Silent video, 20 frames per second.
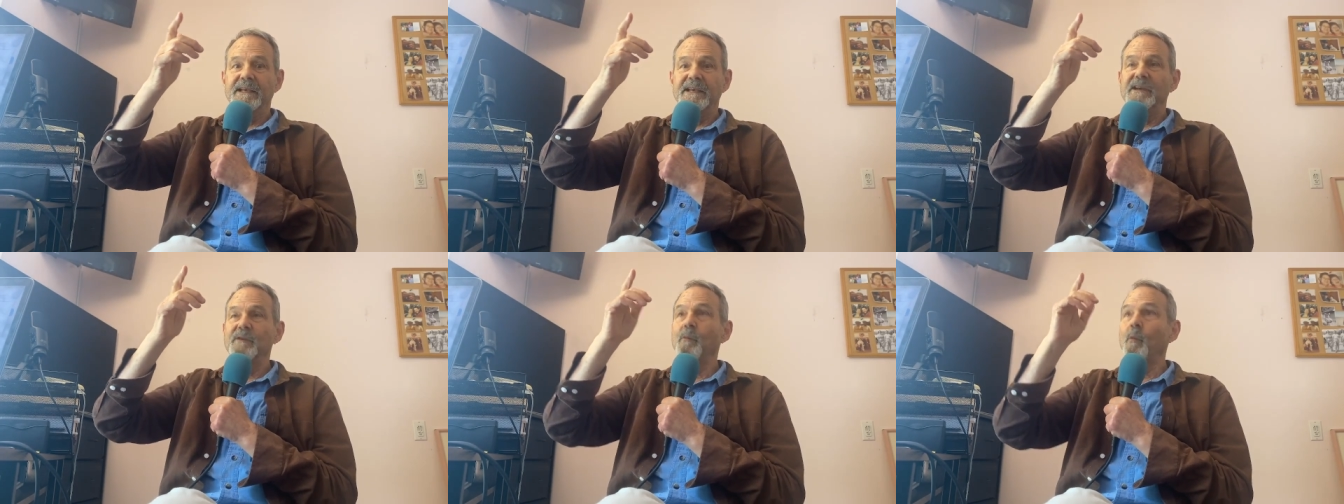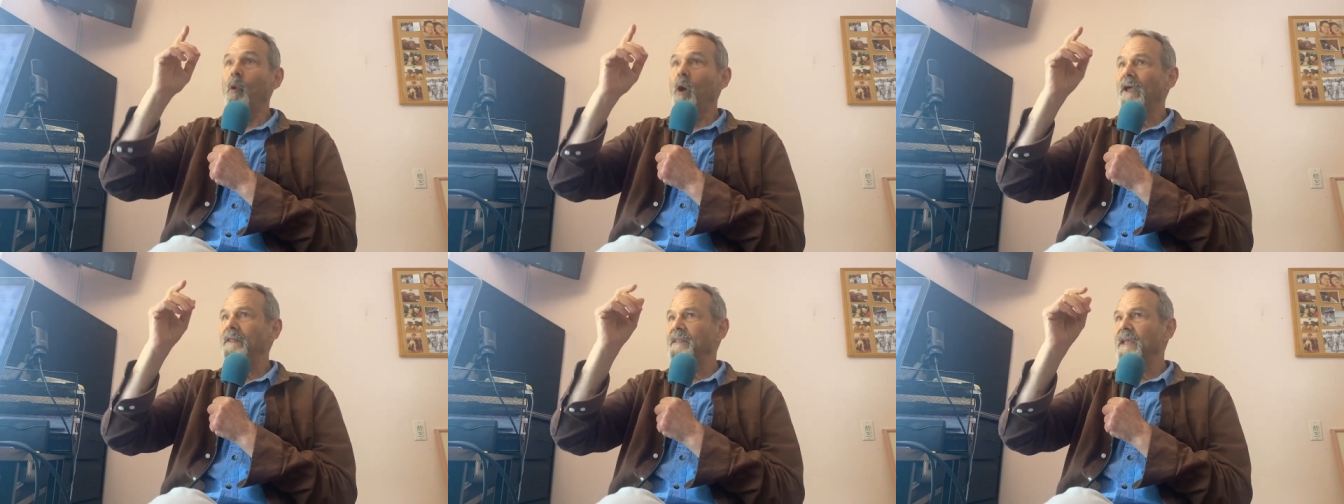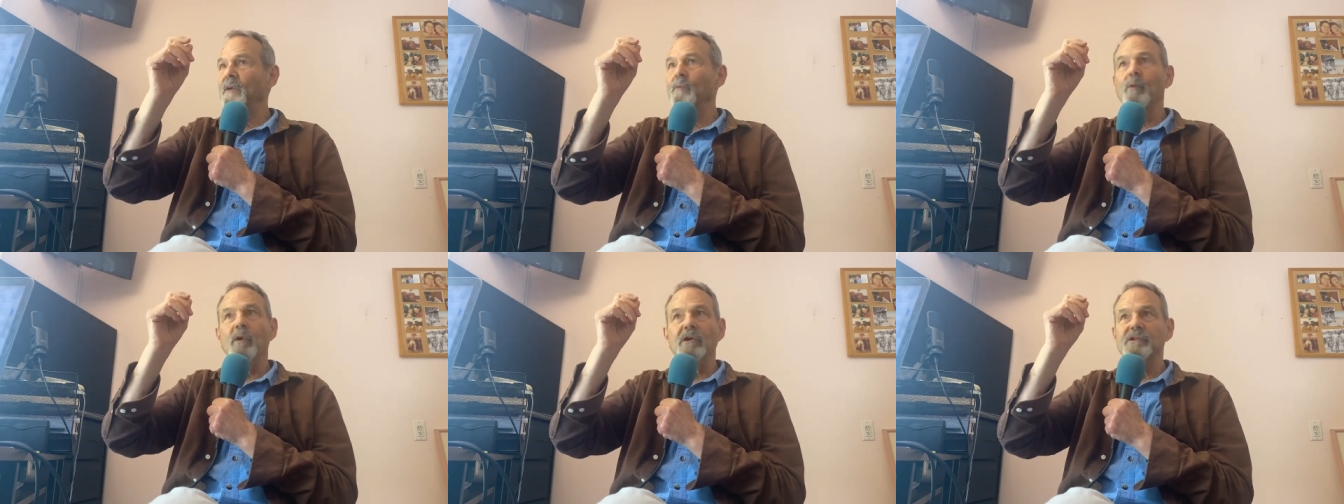why they
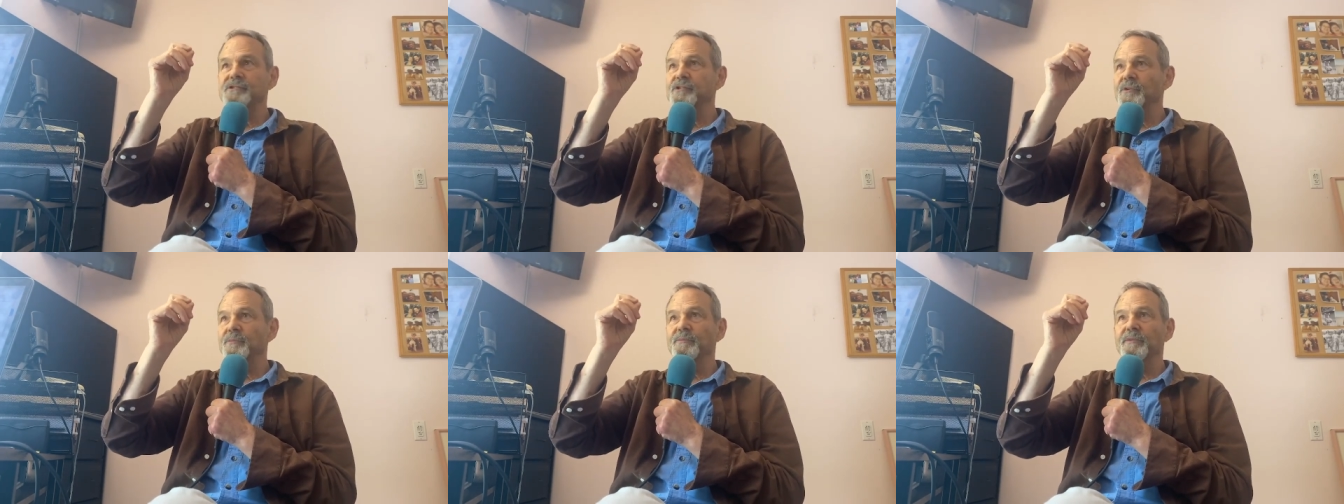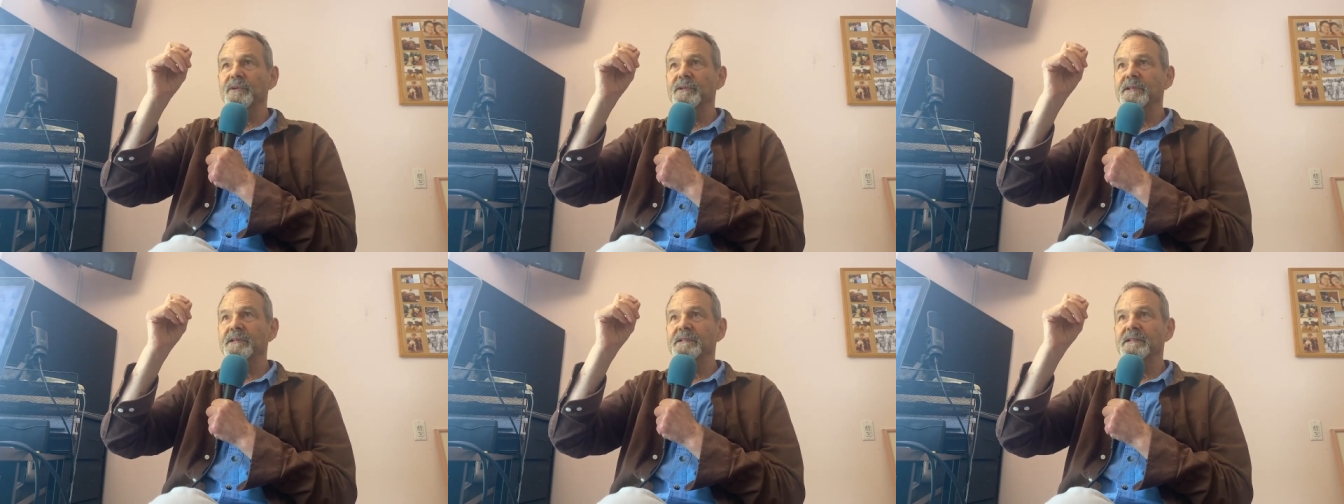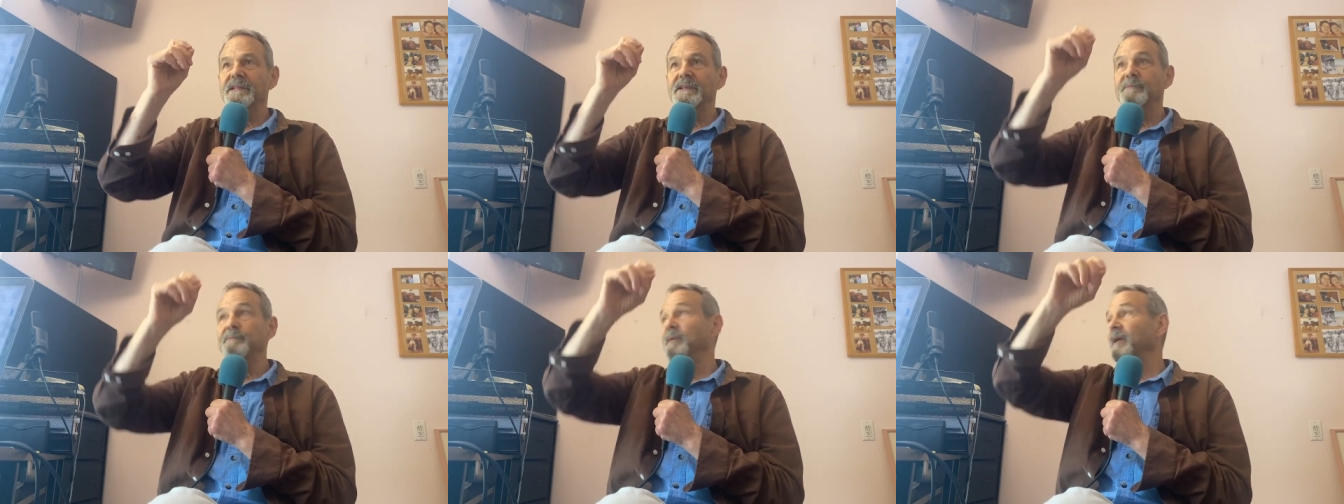work so
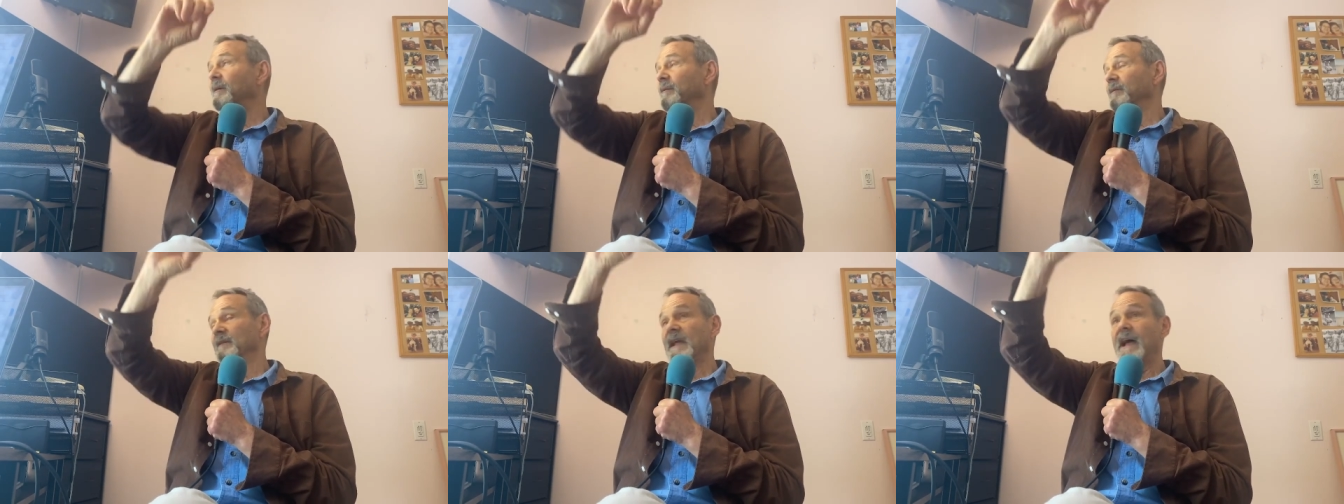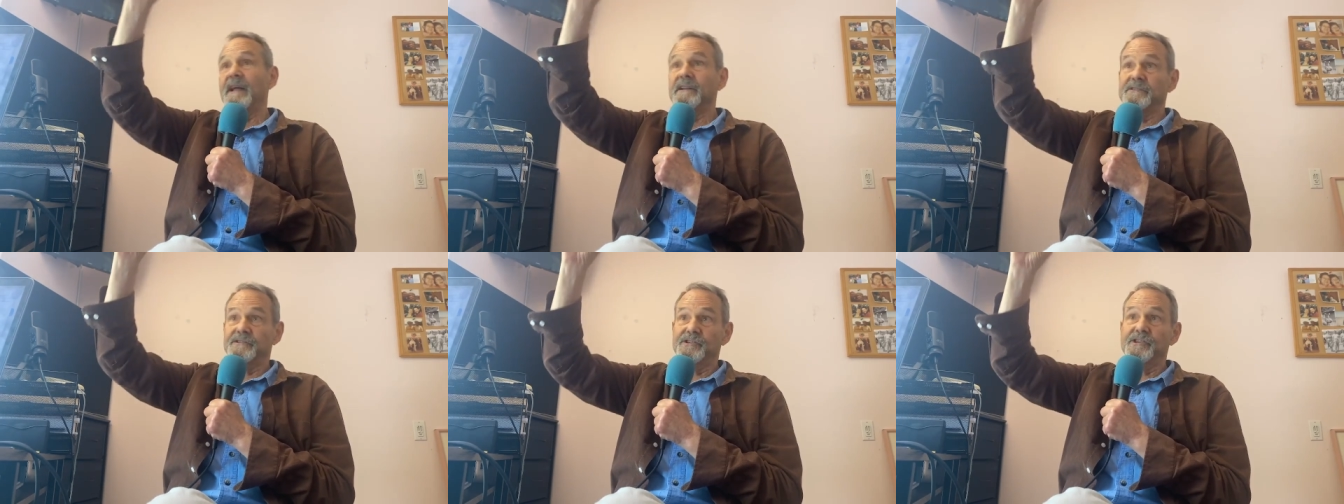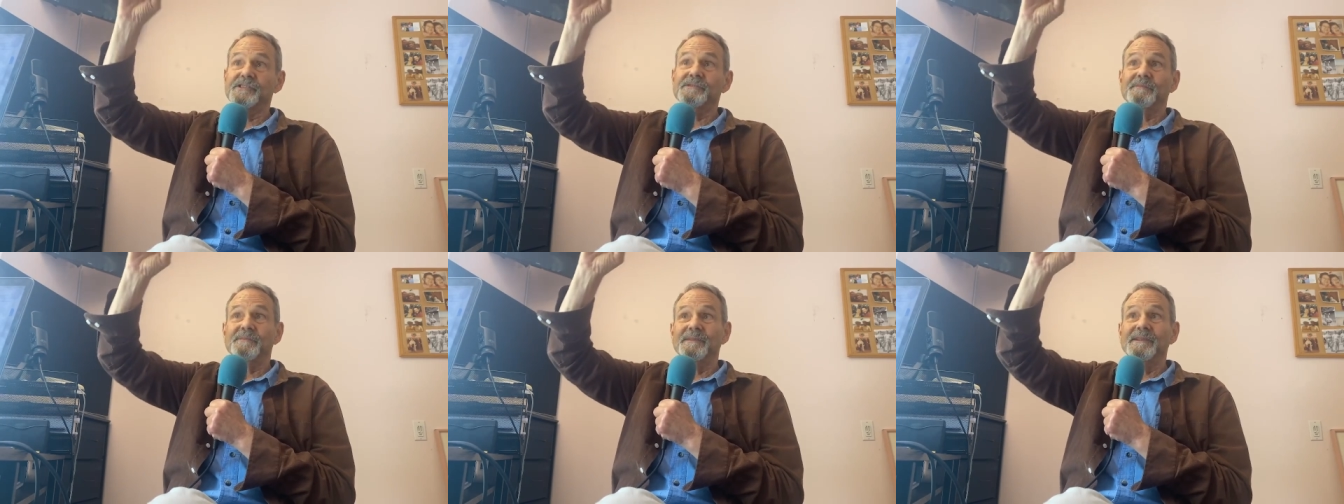brilliantly, not
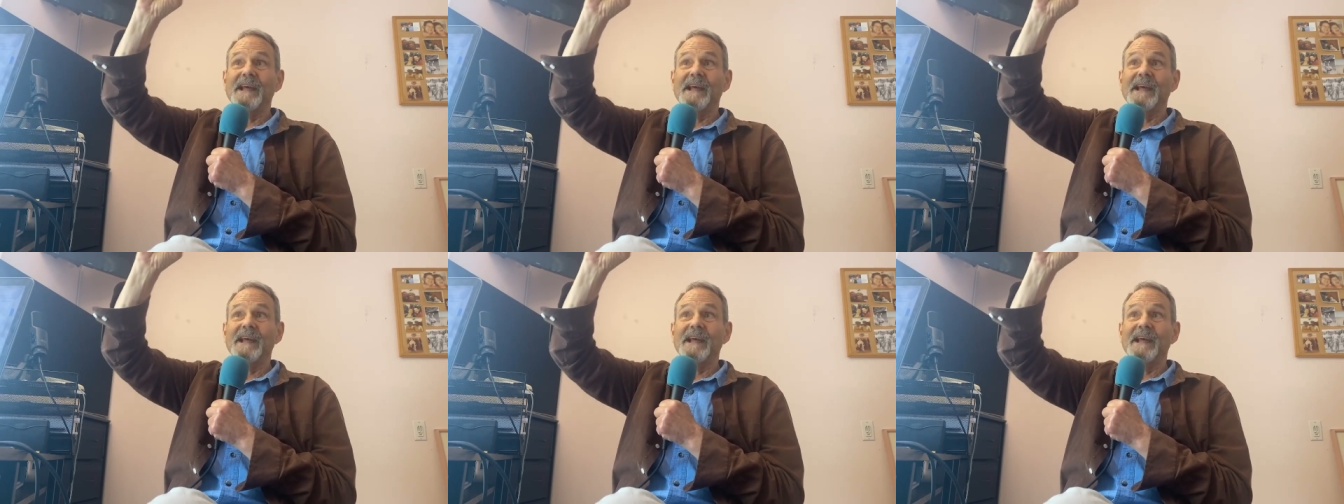just